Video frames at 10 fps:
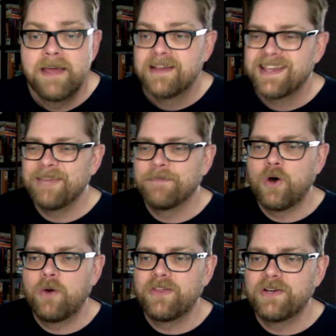Keep going
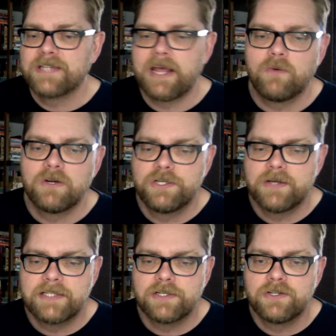with your sight words. You
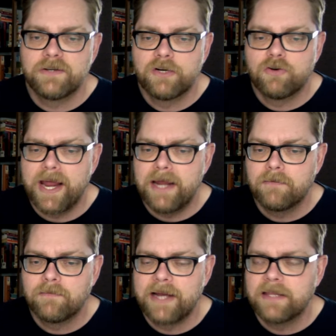guys are doing great.
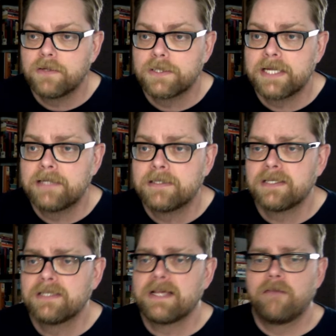Write those
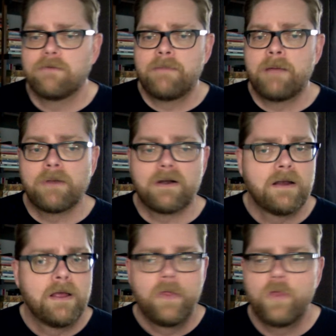sentences, and remember,
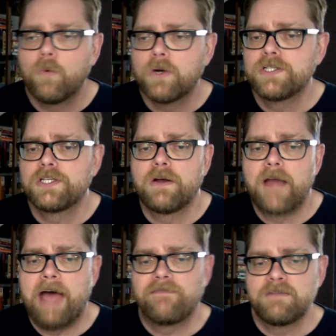the words don't
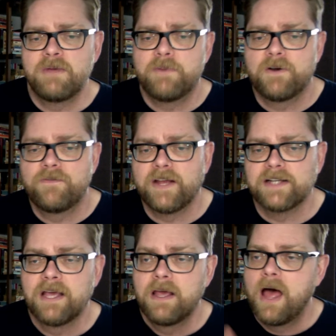have to be perfect.
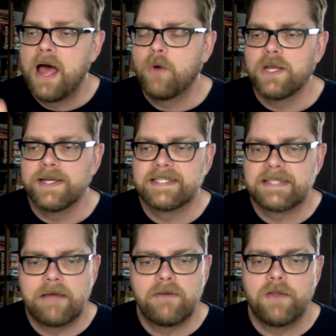I want you to
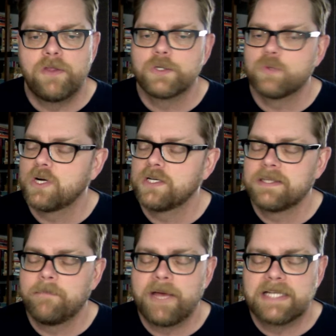sound out those words the
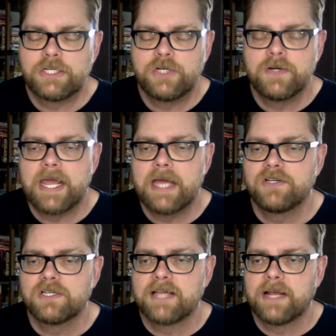best you can,
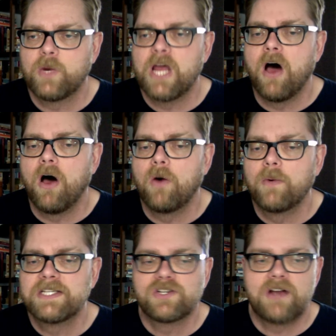just like we
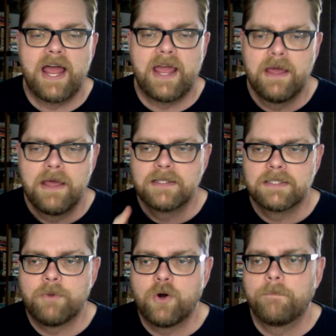always try. It's
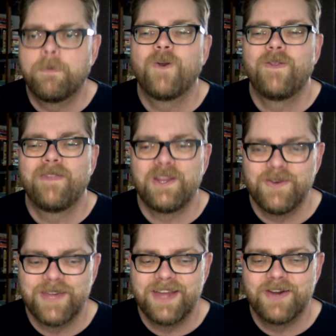more important that you
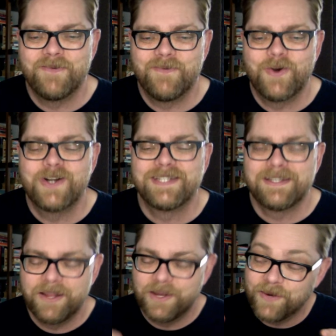
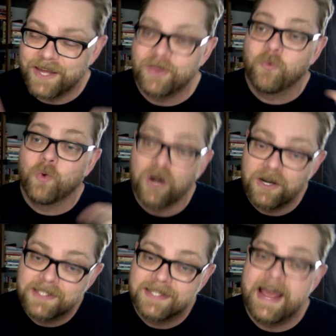get the
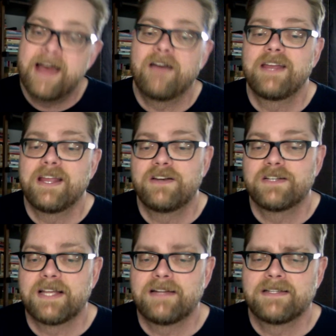words down in your
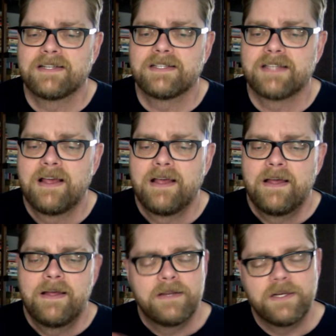sentences.
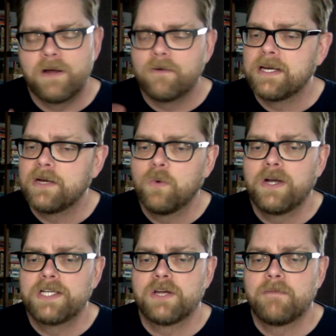You don't need to
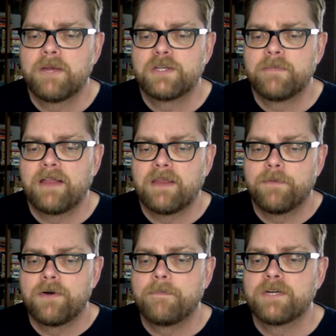worry so much about the
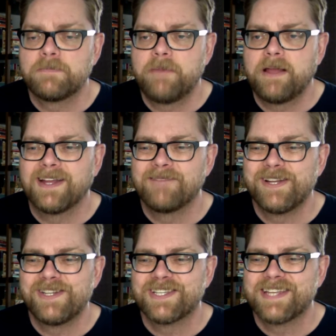proper spelling, but
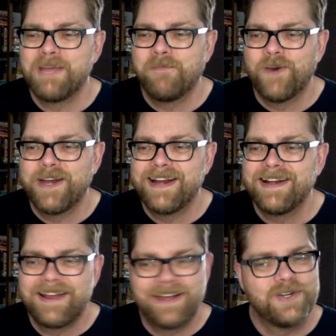just keep reading
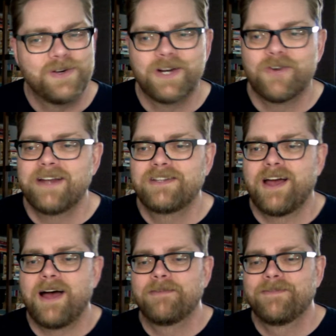and doing a great
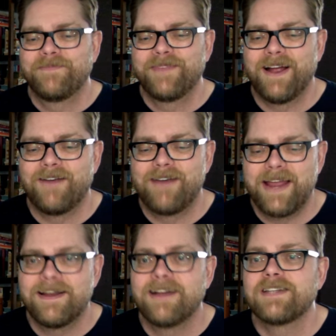job. All right,
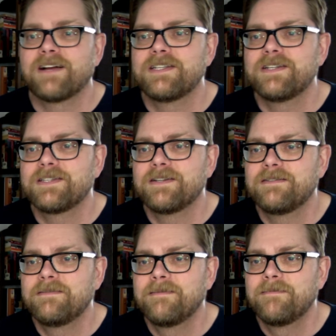I'll talk to you soon.
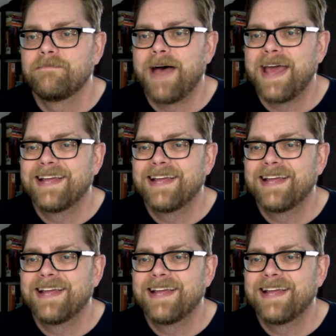Bye.